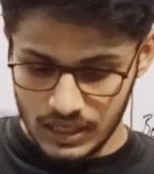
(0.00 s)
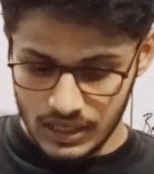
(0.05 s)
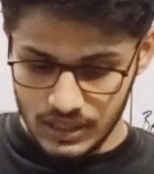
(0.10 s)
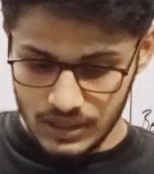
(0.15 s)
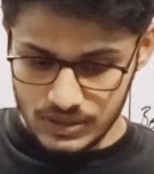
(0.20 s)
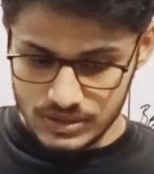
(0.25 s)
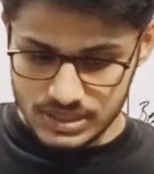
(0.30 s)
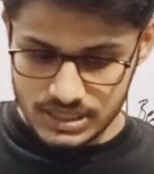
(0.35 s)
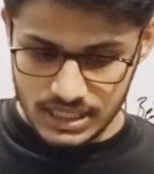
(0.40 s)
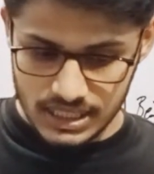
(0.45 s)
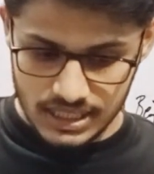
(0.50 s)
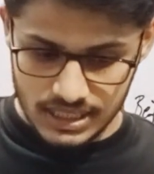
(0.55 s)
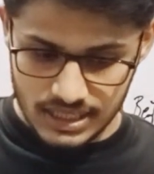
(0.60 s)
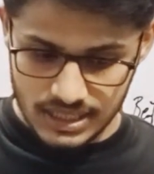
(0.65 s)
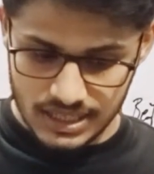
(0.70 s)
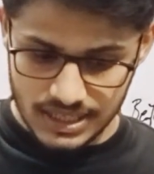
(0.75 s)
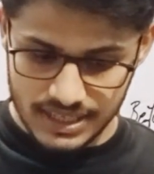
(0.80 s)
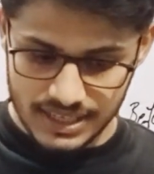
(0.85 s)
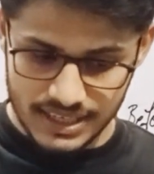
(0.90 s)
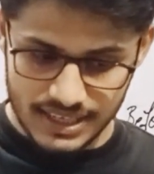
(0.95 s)
You
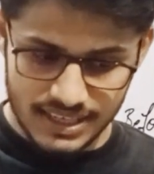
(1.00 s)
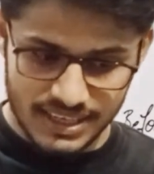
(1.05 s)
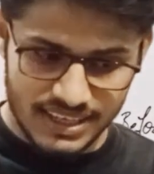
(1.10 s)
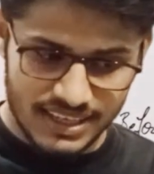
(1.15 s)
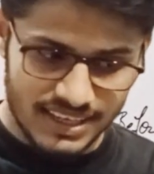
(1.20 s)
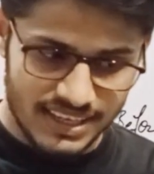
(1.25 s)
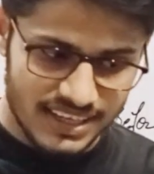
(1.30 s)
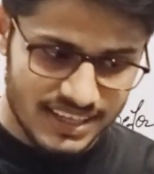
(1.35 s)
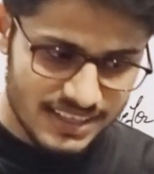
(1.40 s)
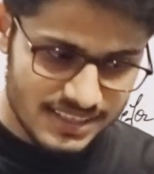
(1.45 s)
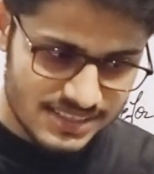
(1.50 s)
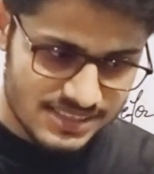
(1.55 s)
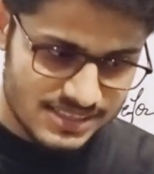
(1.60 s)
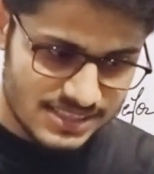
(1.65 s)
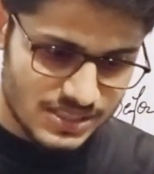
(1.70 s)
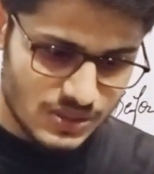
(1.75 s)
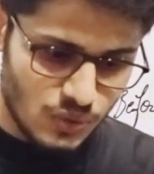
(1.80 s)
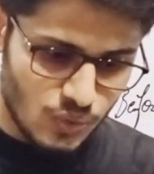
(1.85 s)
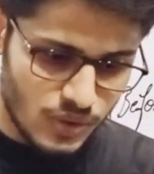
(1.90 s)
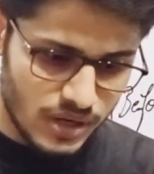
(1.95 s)
see,
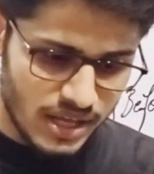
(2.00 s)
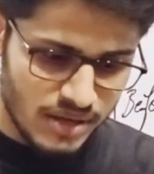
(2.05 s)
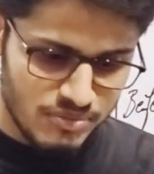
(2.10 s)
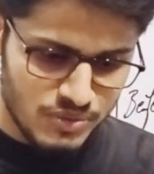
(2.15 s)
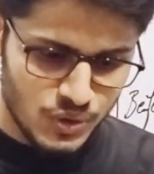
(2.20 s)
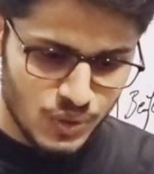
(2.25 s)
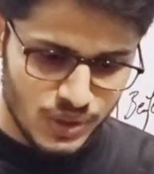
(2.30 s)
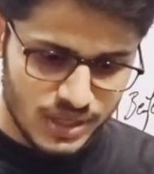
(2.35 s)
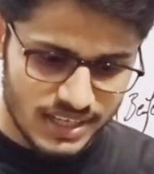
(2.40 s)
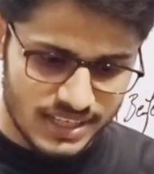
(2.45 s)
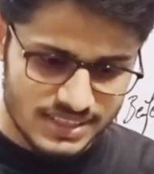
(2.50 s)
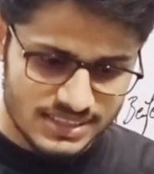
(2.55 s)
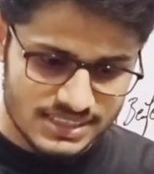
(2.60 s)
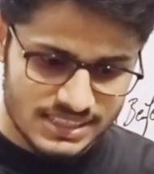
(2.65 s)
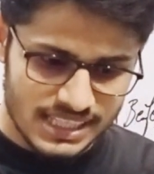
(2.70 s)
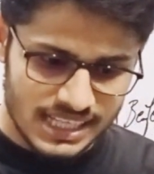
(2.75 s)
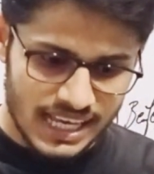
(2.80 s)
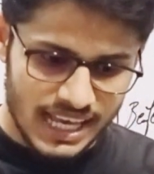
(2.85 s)
here's what I'm doing is,